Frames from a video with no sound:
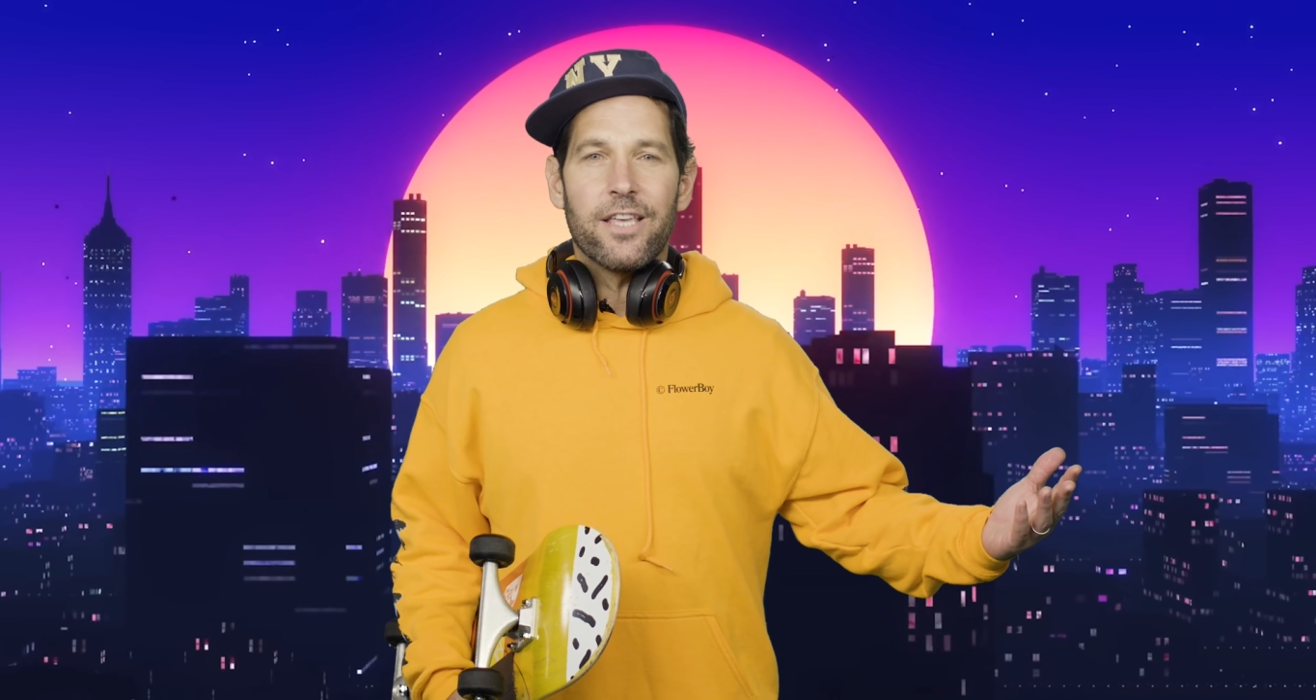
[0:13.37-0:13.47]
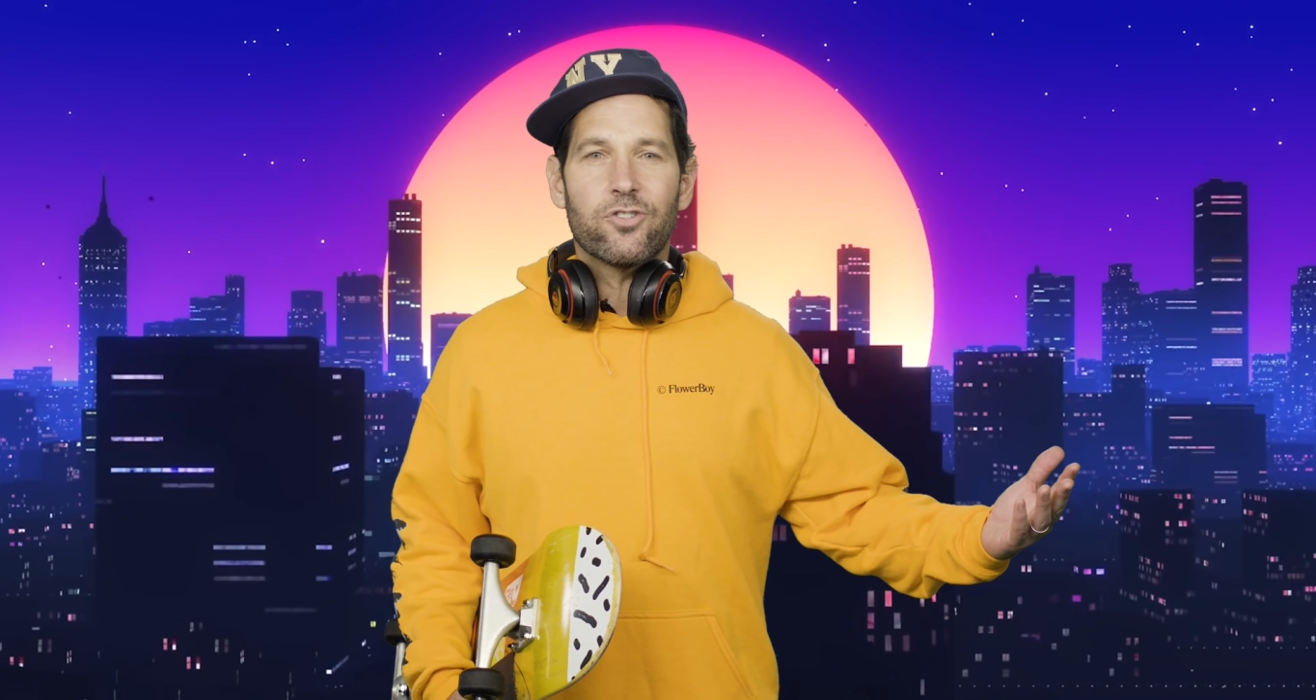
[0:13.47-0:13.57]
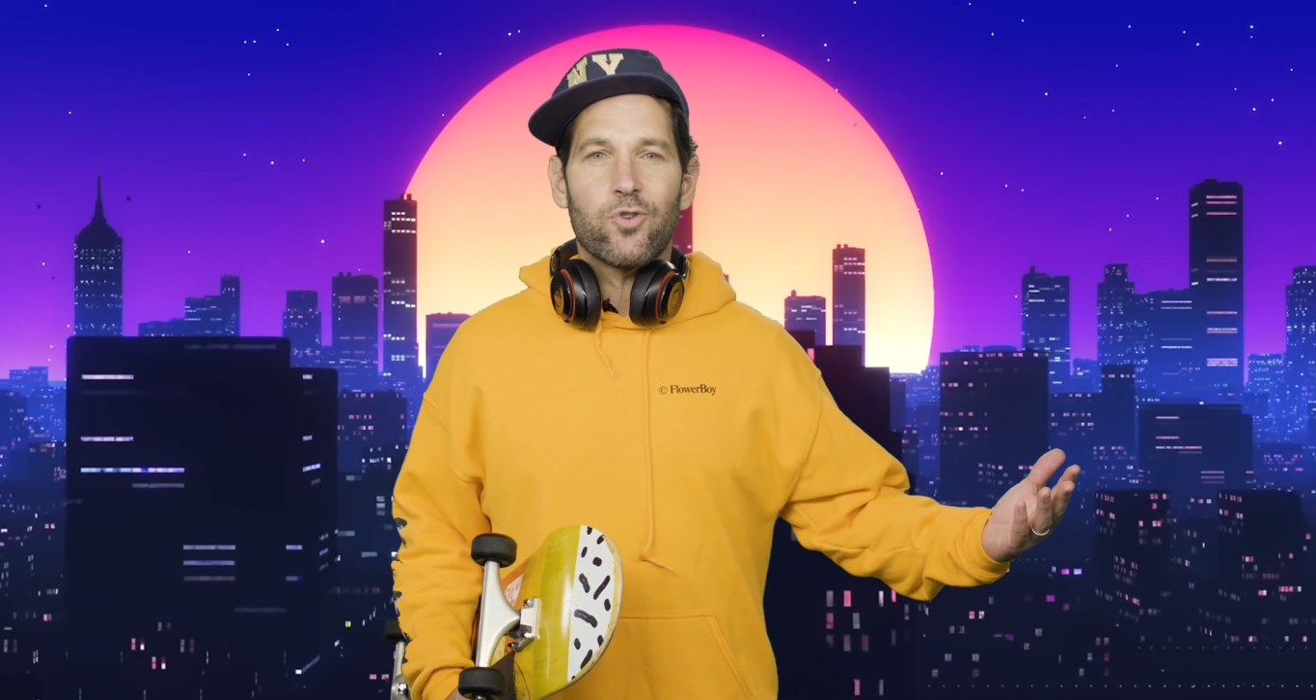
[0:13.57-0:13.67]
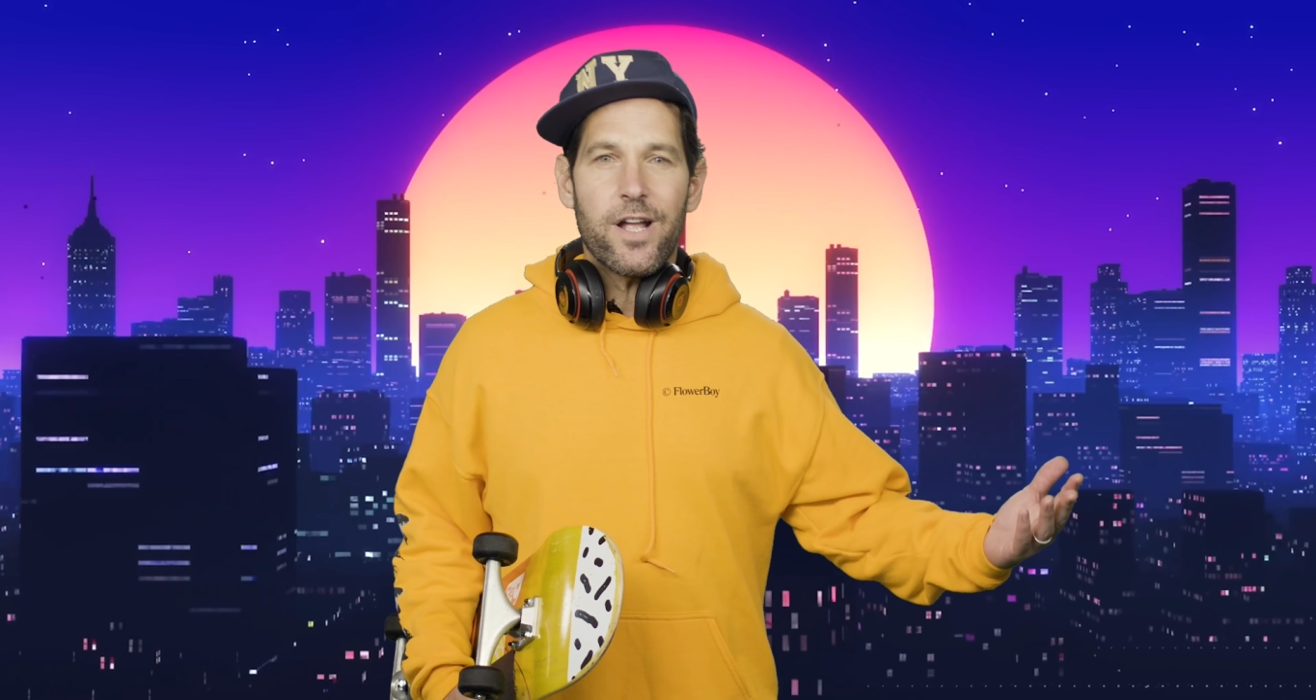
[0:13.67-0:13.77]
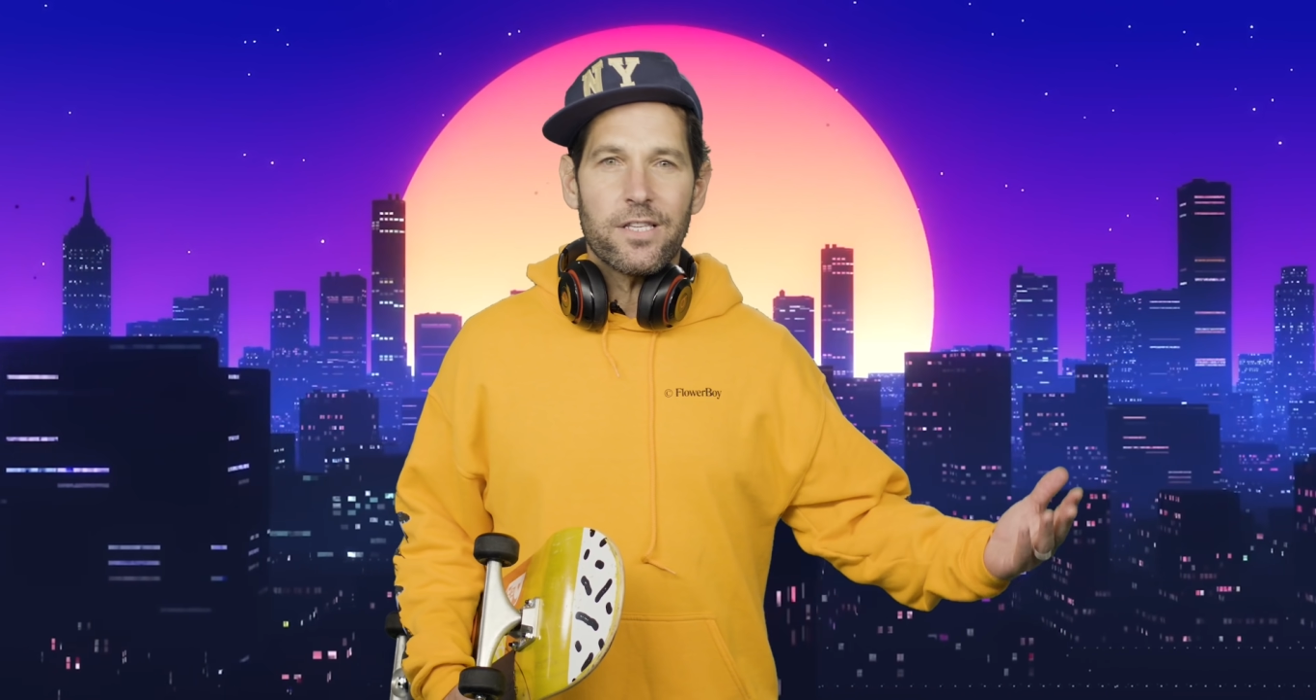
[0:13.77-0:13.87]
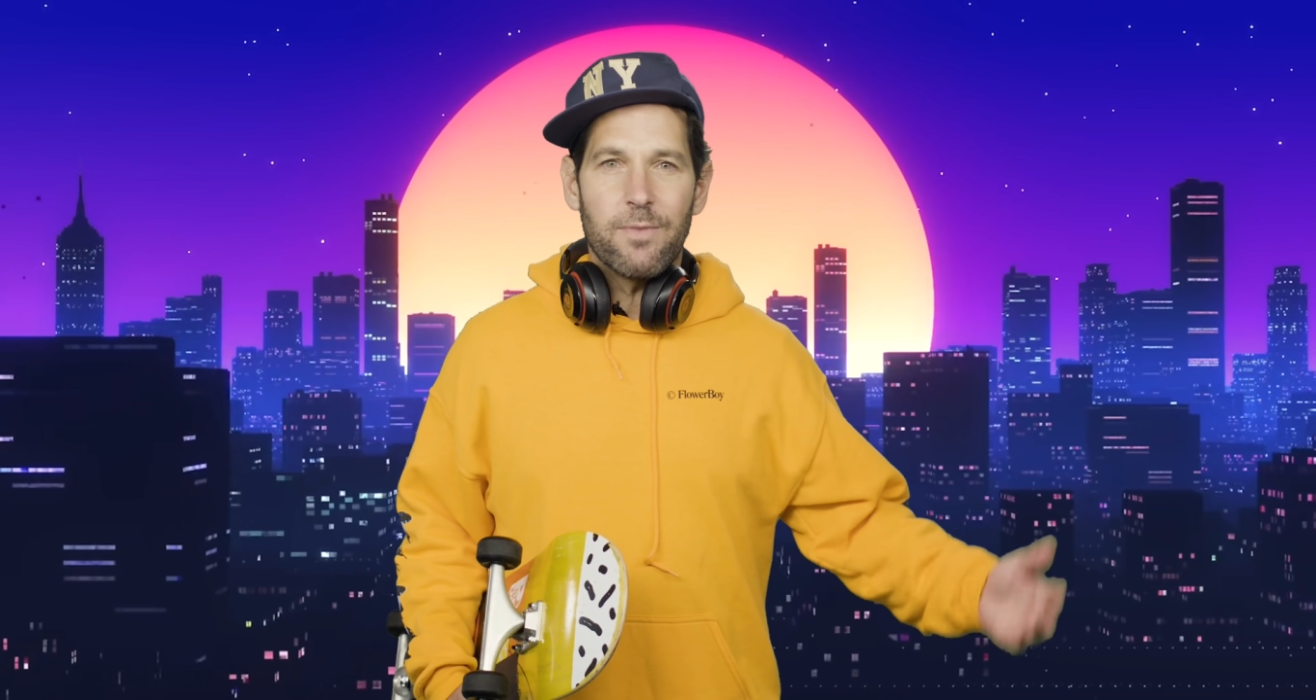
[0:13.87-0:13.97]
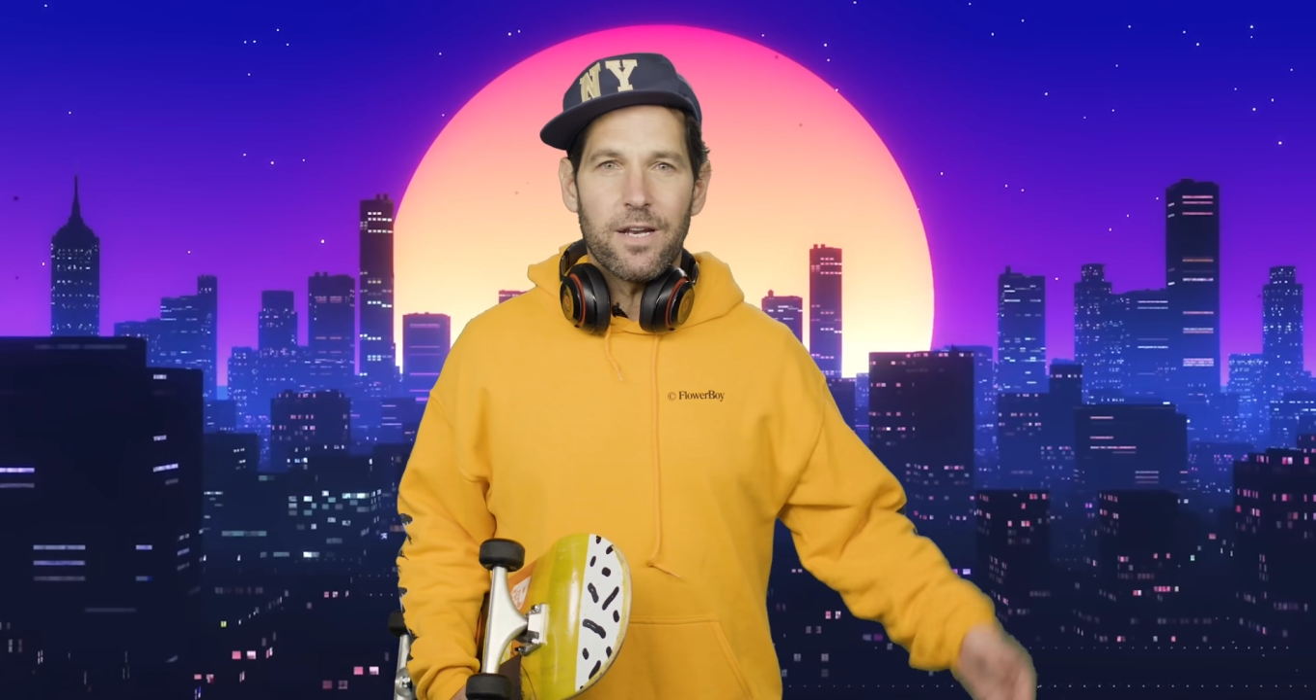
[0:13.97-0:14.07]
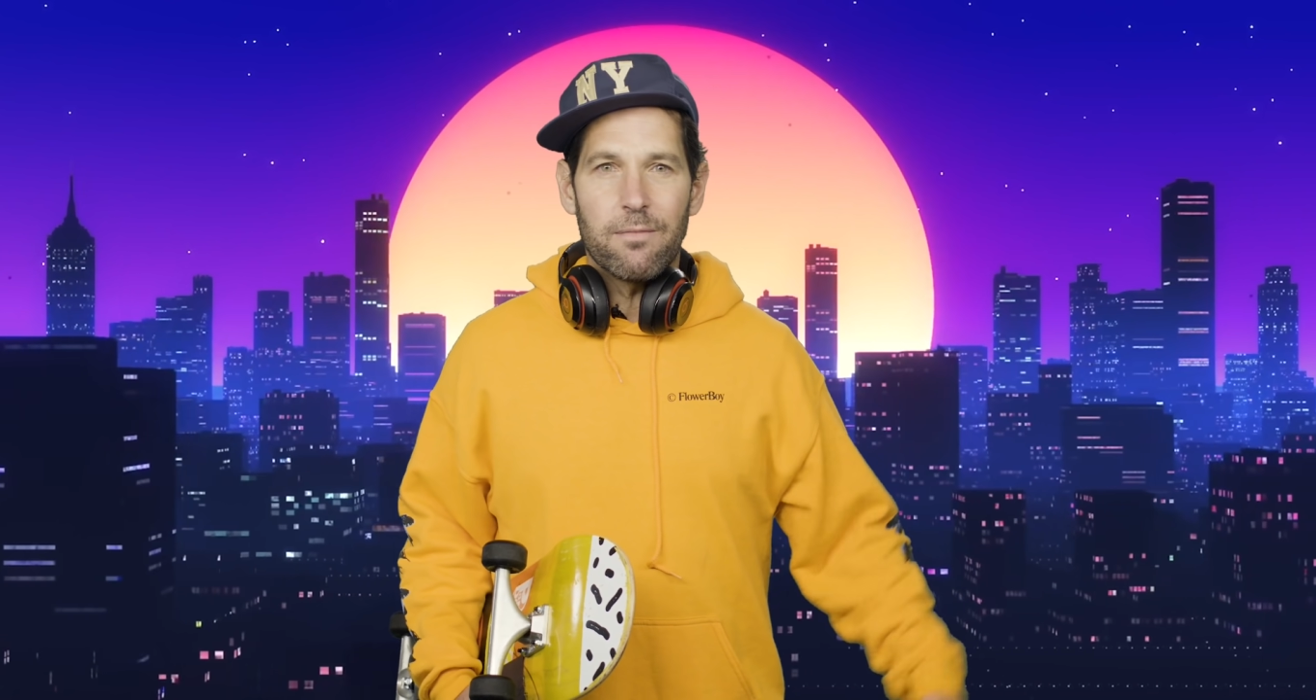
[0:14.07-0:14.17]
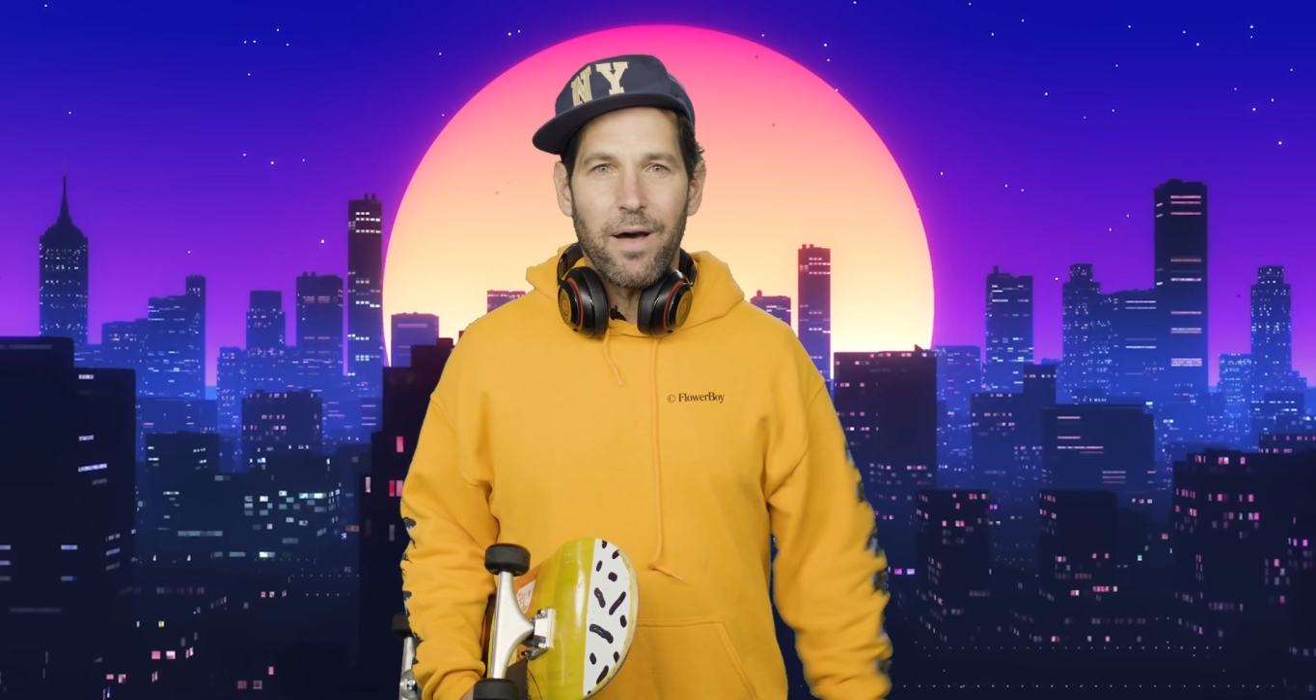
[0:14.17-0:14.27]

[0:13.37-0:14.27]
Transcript: is transmitted